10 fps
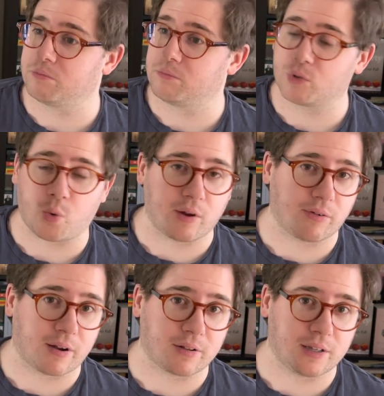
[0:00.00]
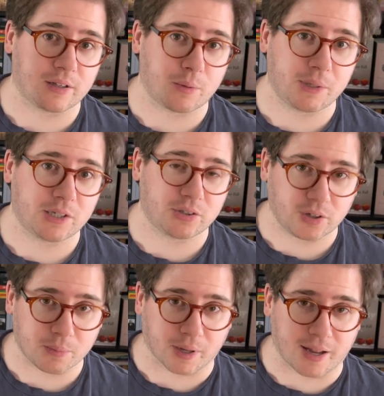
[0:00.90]
quite frankly, a little bit
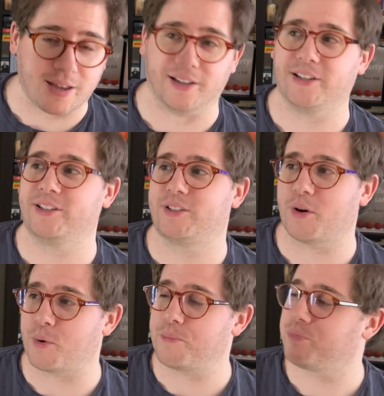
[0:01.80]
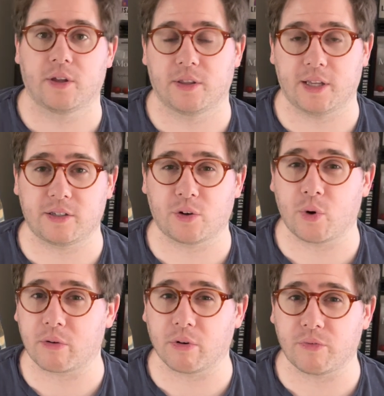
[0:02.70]
disturbing. So that's a
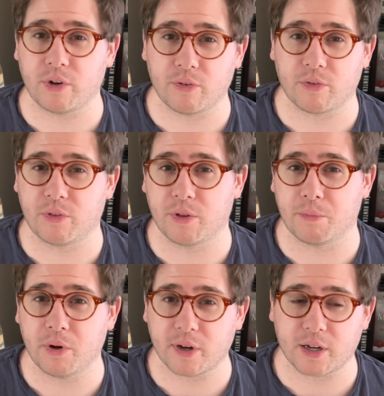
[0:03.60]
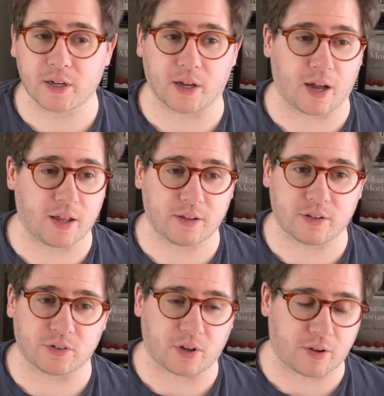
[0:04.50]
quick review of the book.
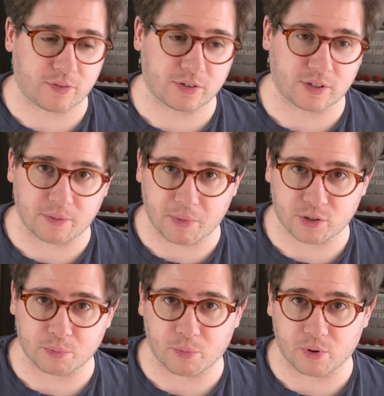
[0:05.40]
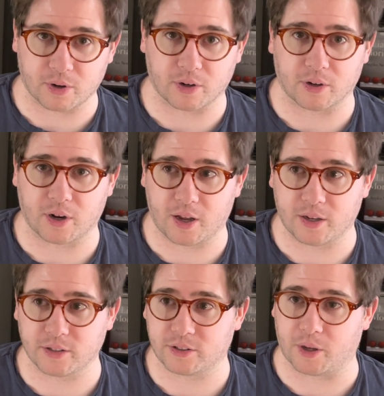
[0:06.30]
There's obviously much more
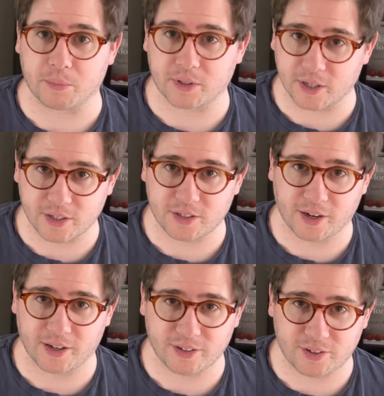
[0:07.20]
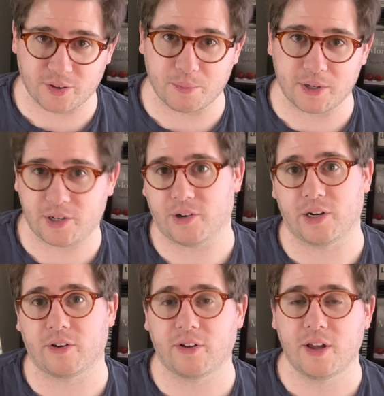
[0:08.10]
substance to the
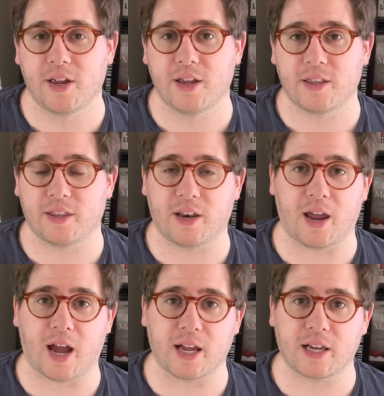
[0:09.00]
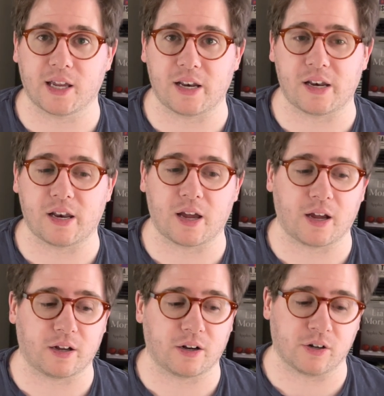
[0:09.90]
material than I can
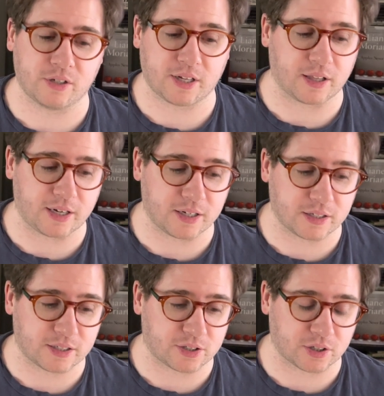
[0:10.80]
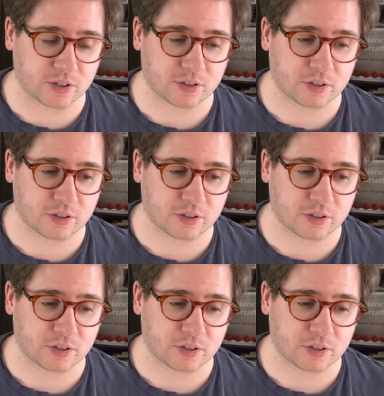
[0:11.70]
articulate in such a